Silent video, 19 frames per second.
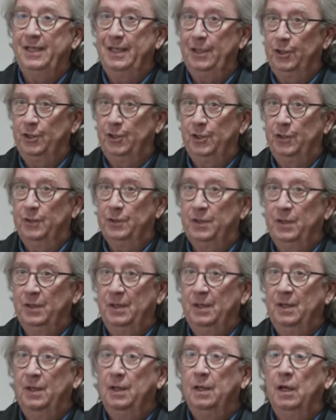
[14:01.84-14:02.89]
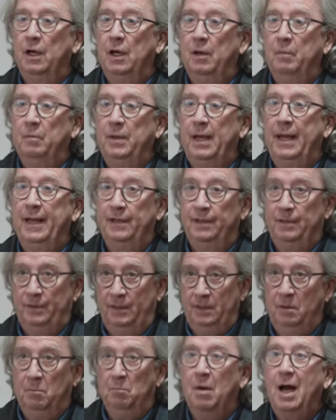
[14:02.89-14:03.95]
interns. And
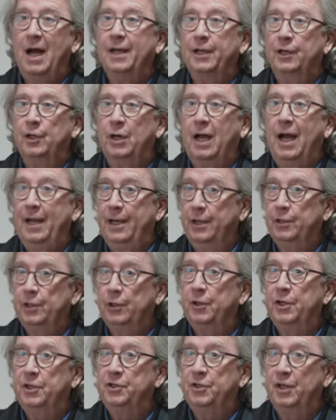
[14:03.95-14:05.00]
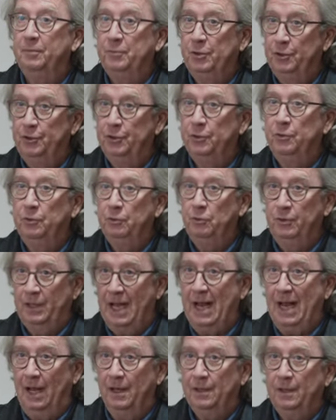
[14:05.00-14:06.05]
I encourage them to do
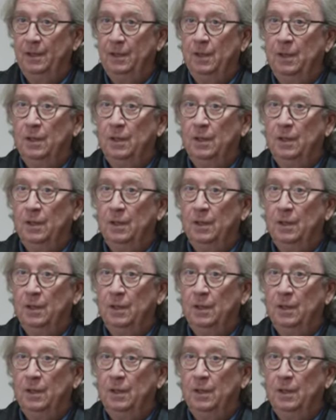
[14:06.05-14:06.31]
that.